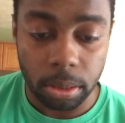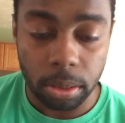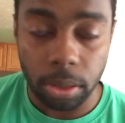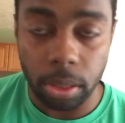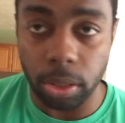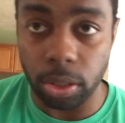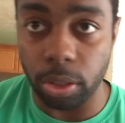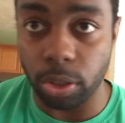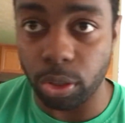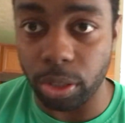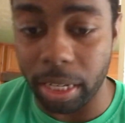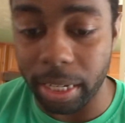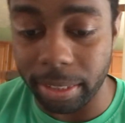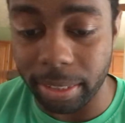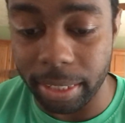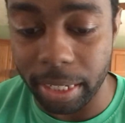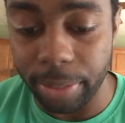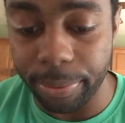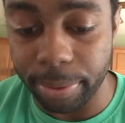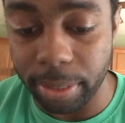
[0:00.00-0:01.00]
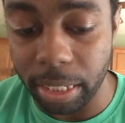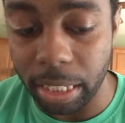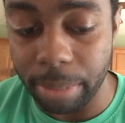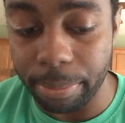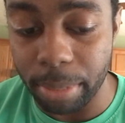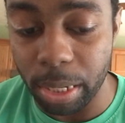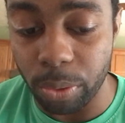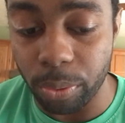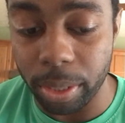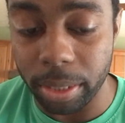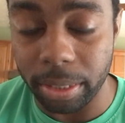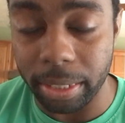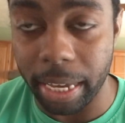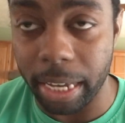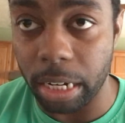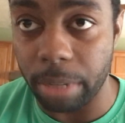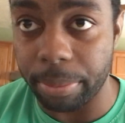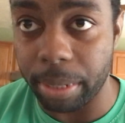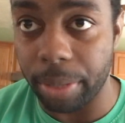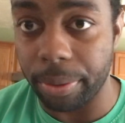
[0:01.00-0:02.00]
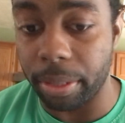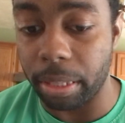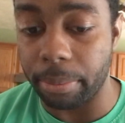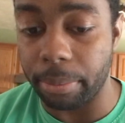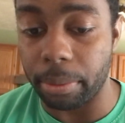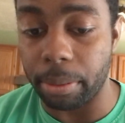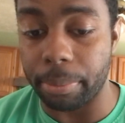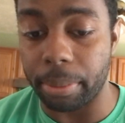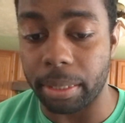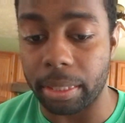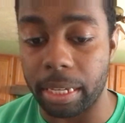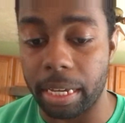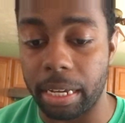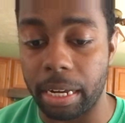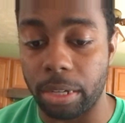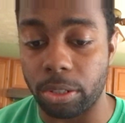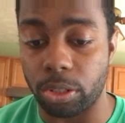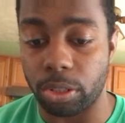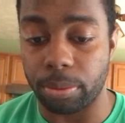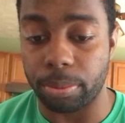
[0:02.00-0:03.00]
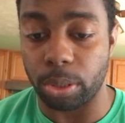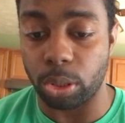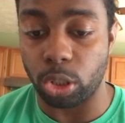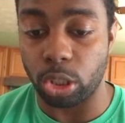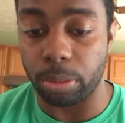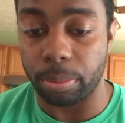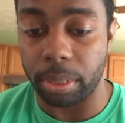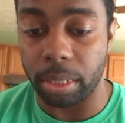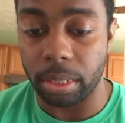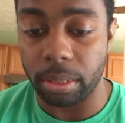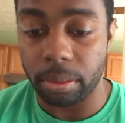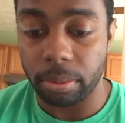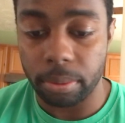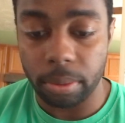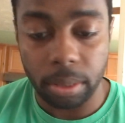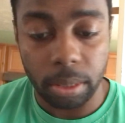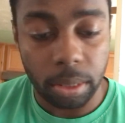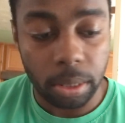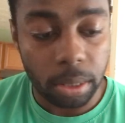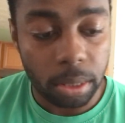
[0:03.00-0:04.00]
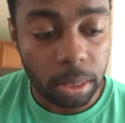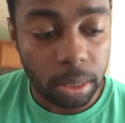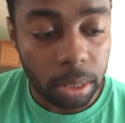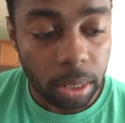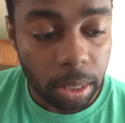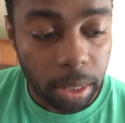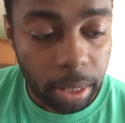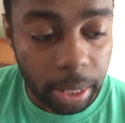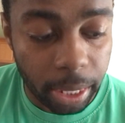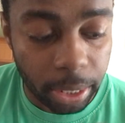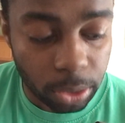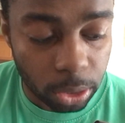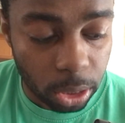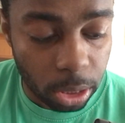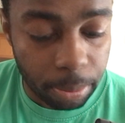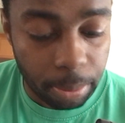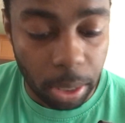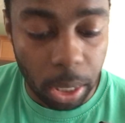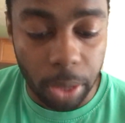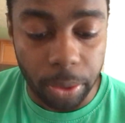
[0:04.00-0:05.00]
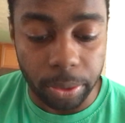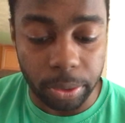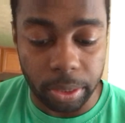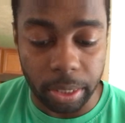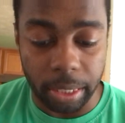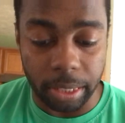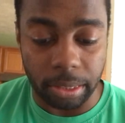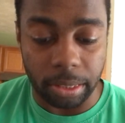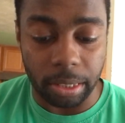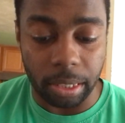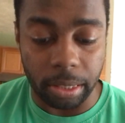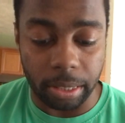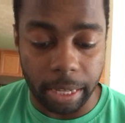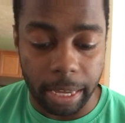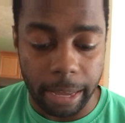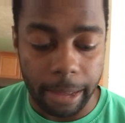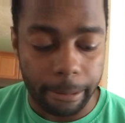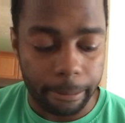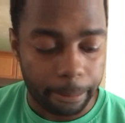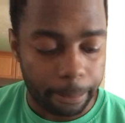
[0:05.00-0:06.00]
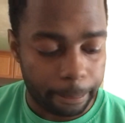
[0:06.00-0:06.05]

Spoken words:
Does Erin Jackson retain the middleweight title? By the way, let me know about that. I'll just want to share, buddy. And that's all there is I can say on that.